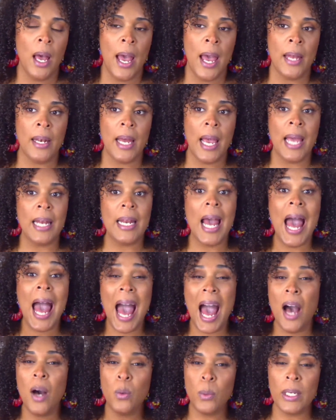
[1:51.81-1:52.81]
And
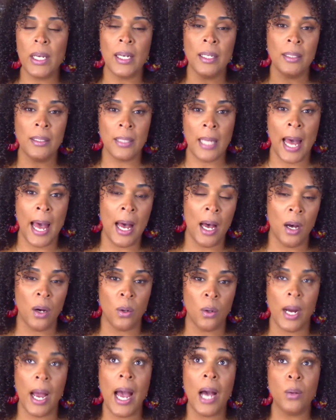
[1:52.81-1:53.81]
how we
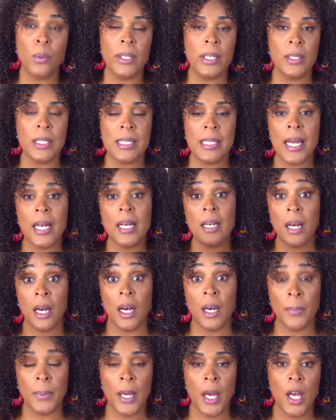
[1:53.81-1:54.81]
allow or how we set it
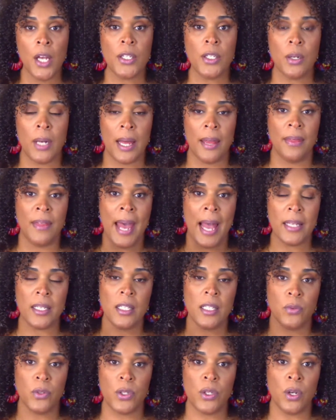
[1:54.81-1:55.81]
up so that
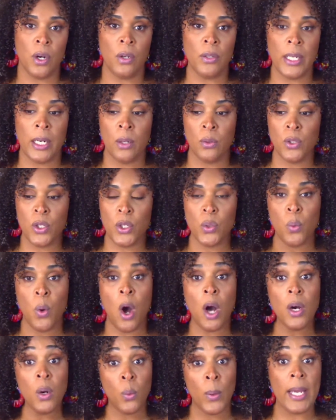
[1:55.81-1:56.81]
that's the result. They don't just
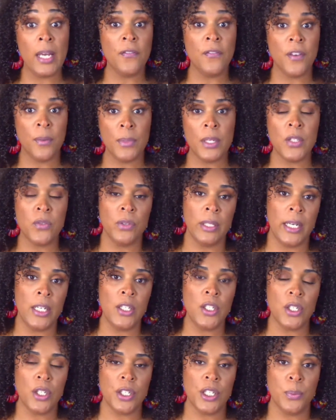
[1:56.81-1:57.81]
walk away from this
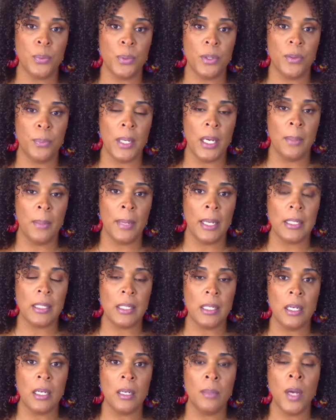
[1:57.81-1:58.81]
relationship with me and my
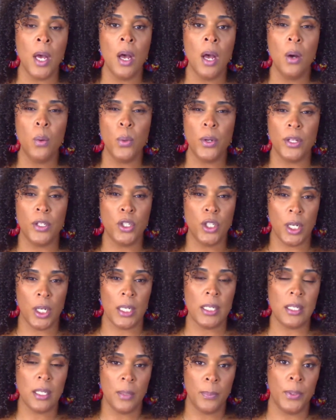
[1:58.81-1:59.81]
team with
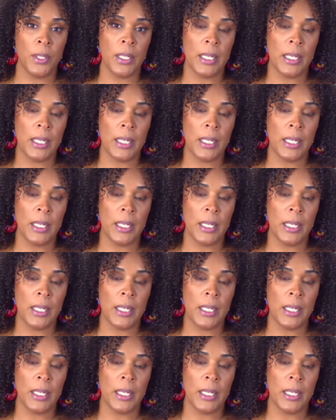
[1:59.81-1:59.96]
just a